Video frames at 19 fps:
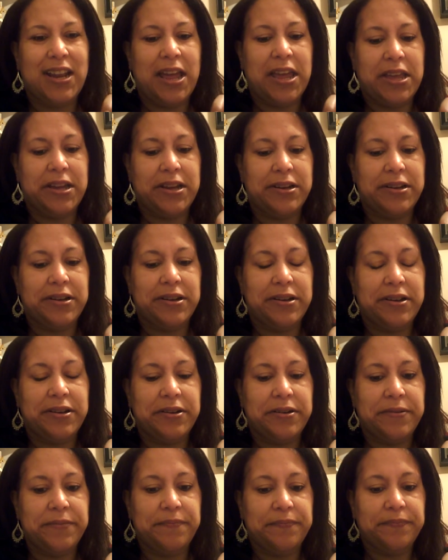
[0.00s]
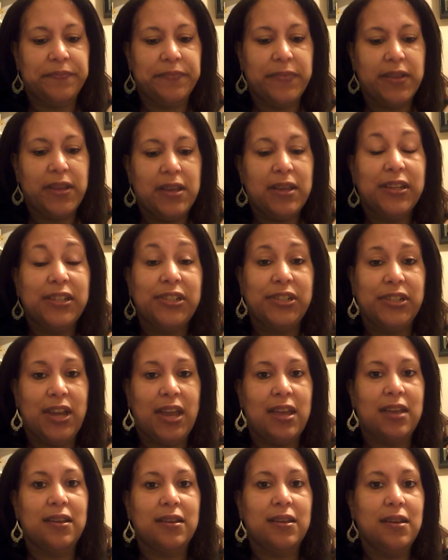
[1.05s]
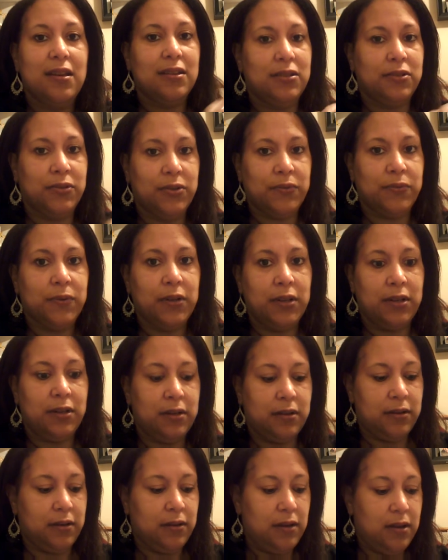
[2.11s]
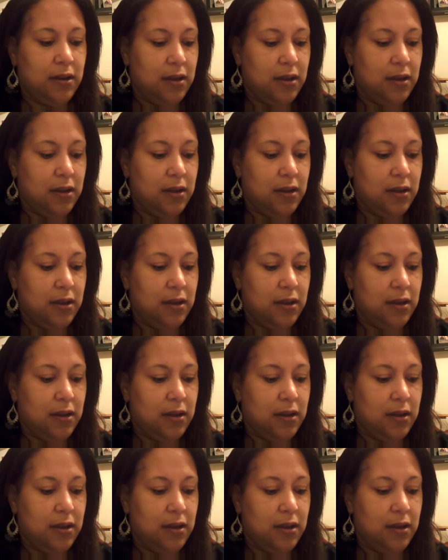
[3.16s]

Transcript: like a shake. So it's really good.